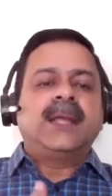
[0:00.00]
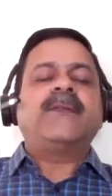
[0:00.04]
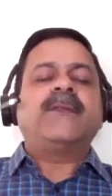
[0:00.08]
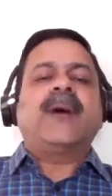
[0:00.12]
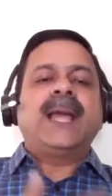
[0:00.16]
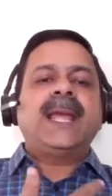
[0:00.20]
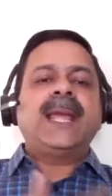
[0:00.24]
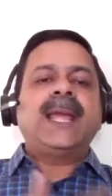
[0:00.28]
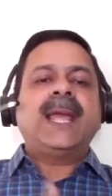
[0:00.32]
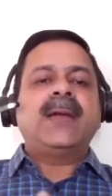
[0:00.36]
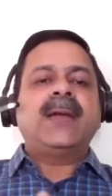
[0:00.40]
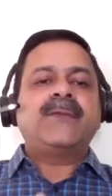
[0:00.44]

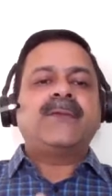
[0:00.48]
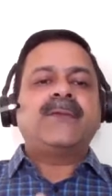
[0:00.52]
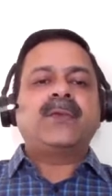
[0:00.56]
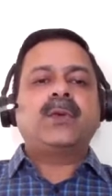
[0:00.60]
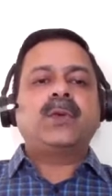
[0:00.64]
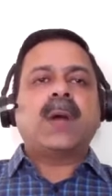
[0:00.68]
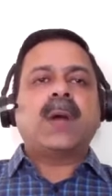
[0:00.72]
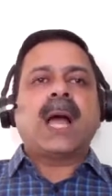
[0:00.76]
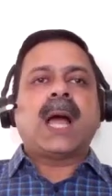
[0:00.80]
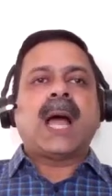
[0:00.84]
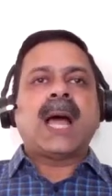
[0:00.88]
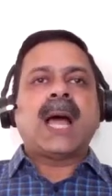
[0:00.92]
If right. I have
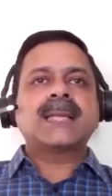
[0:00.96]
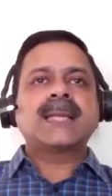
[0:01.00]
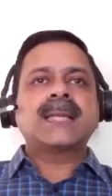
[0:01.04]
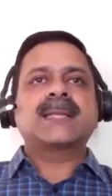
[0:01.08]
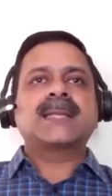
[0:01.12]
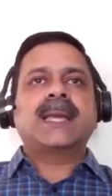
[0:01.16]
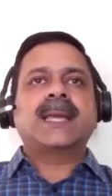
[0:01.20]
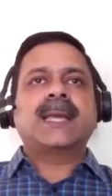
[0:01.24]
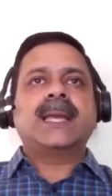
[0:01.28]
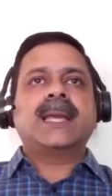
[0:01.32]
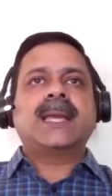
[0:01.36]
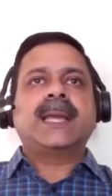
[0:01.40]
to
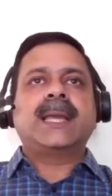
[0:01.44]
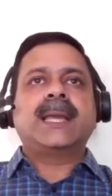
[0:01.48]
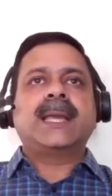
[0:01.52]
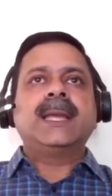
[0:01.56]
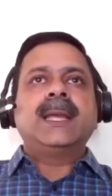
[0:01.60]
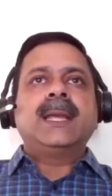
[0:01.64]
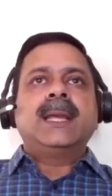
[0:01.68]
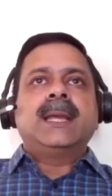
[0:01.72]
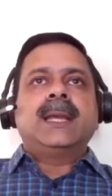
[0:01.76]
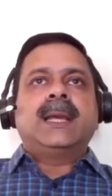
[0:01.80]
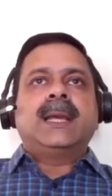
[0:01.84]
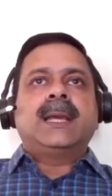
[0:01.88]
ask a
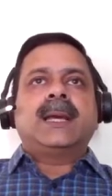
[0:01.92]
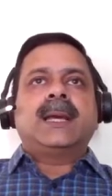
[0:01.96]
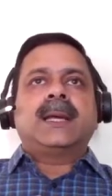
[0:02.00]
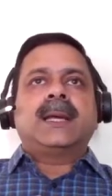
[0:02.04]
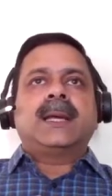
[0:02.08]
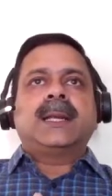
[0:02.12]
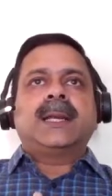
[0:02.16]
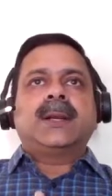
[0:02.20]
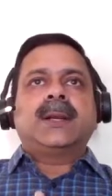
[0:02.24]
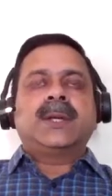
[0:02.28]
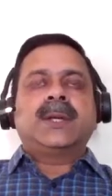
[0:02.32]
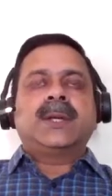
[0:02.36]

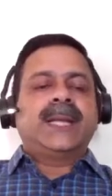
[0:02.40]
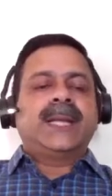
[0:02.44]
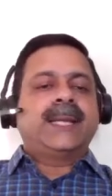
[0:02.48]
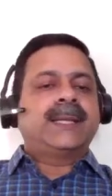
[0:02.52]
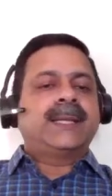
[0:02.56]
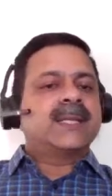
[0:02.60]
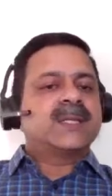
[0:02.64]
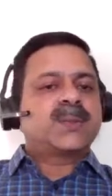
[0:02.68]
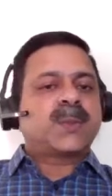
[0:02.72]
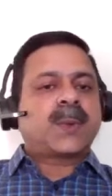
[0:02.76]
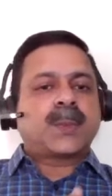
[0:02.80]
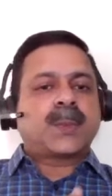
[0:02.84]
uh, you know
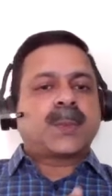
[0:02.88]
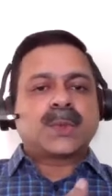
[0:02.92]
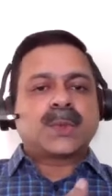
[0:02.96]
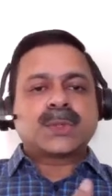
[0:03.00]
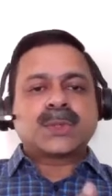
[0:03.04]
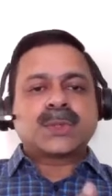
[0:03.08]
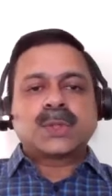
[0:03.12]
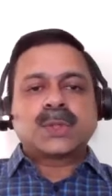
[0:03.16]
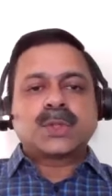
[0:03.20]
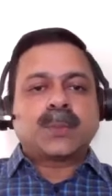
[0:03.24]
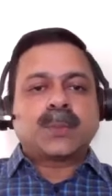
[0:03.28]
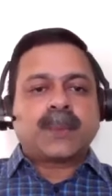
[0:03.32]
take this
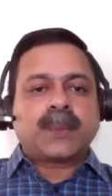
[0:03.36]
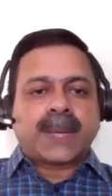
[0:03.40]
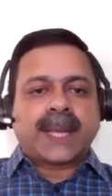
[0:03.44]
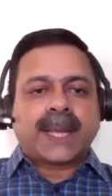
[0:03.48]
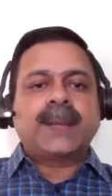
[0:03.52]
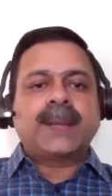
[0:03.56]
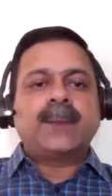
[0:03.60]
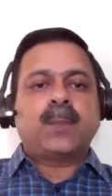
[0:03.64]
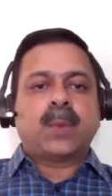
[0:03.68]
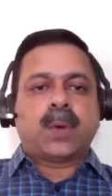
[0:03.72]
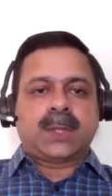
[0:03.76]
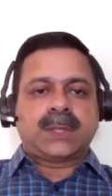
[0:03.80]
proposal to
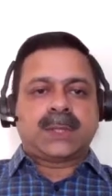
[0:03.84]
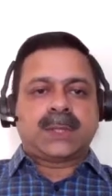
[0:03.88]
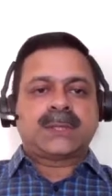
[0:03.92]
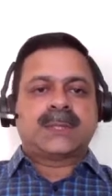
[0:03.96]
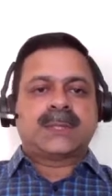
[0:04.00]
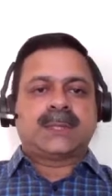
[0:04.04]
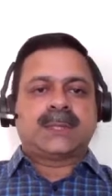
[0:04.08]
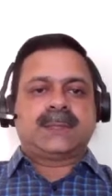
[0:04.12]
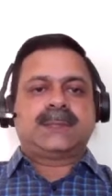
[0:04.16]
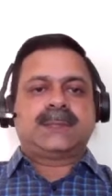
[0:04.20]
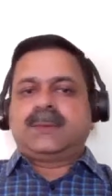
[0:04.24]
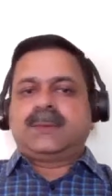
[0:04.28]
my
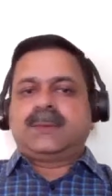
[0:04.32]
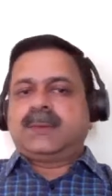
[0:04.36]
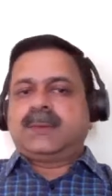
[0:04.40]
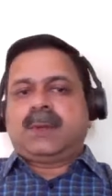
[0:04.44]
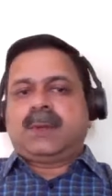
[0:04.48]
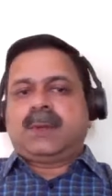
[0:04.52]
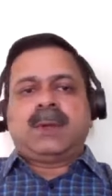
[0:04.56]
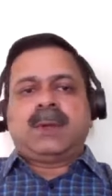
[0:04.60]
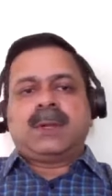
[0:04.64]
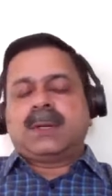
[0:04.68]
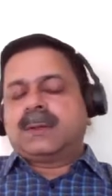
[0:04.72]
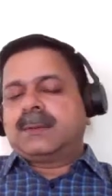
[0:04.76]
bosses
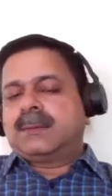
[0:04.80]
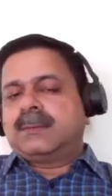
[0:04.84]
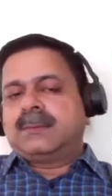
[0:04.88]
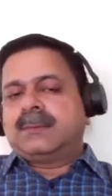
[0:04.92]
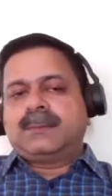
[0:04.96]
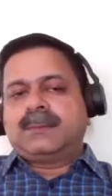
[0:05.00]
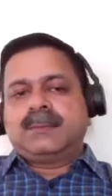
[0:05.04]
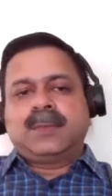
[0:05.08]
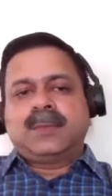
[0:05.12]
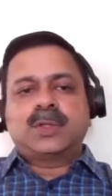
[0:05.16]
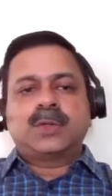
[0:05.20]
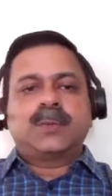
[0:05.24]
or
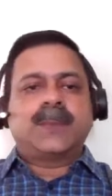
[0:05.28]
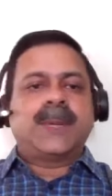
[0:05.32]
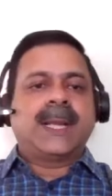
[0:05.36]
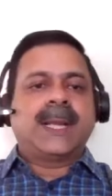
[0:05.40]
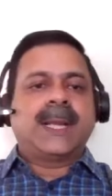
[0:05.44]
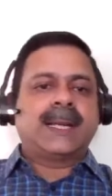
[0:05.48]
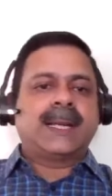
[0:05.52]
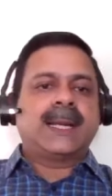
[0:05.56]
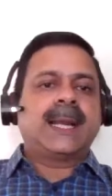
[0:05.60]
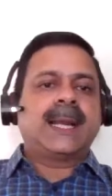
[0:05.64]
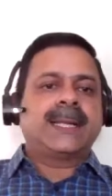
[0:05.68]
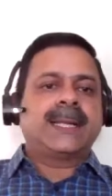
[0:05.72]
to my